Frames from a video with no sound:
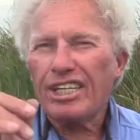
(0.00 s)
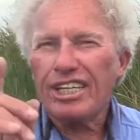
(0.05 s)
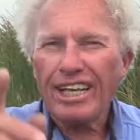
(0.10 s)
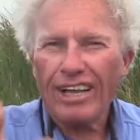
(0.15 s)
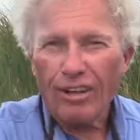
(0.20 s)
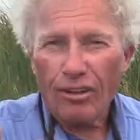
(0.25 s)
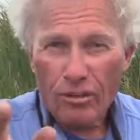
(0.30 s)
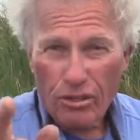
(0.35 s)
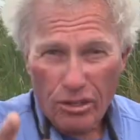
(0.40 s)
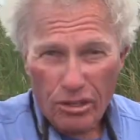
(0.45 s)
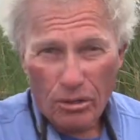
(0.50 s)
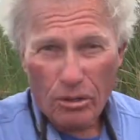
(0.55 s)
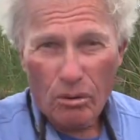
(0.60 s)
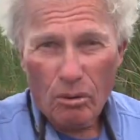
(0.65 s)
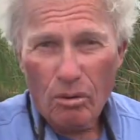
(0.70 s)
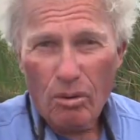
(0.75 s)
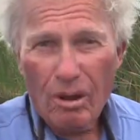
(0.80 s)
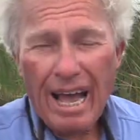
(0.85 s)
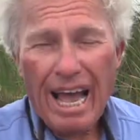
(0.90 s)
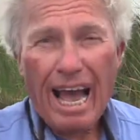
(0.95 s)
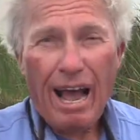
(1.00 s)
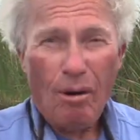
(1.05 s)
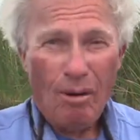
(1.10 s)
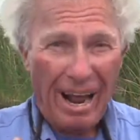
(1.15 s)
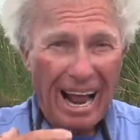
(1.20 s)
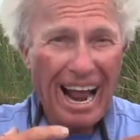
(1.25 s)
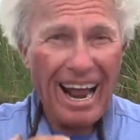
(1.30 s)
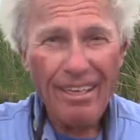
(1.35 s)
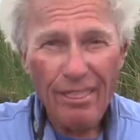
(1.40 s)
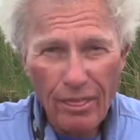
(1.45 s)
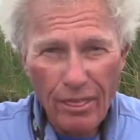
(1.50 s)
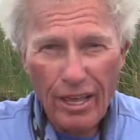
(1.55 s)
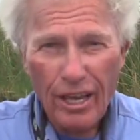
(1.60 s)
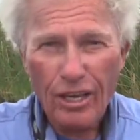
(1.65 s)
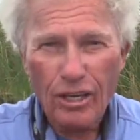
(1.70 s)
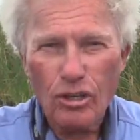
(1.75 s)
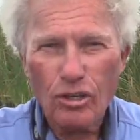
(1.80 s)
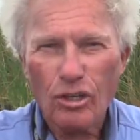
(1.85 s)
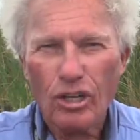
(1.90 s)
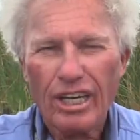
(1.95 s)
tell you how I
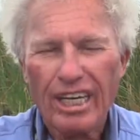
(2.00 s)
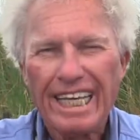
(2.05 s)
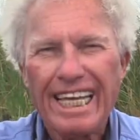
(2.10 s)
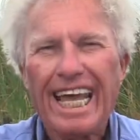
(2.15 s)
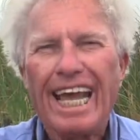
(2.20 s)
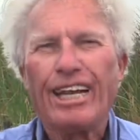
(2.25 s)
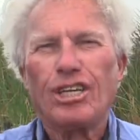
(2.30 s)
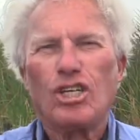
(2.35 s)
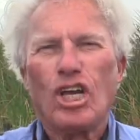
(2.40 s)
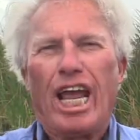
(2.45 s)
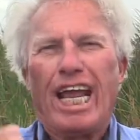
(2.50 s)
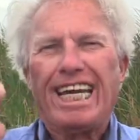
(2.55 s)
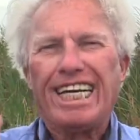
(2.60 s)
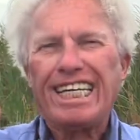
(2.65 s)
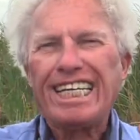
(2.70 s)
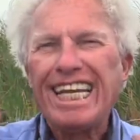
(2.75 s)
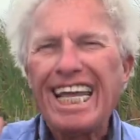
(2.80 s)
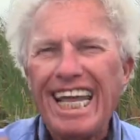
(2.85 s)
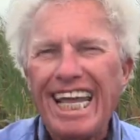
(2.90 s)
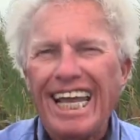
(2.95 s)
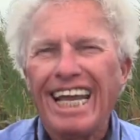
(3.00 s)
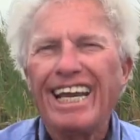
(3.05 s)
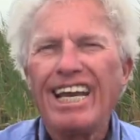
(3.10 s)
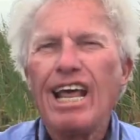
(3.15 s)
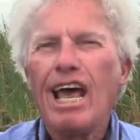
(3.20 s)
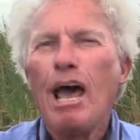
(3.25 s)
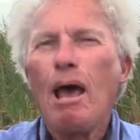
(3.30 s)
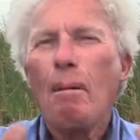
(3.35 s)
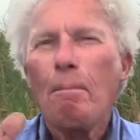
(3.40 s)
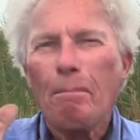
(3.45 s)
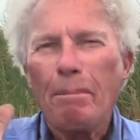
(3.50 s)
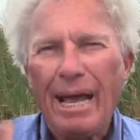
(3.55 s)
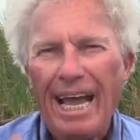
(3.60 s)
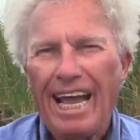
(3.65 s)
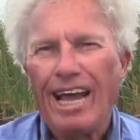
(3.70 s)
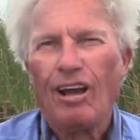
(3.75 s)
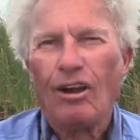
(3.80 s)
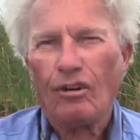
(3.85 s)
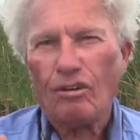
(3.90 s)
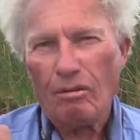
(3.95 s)
think you can catch a
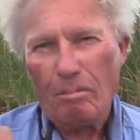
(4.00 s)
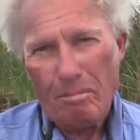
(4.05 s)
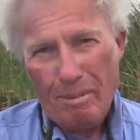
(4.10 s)
10-pound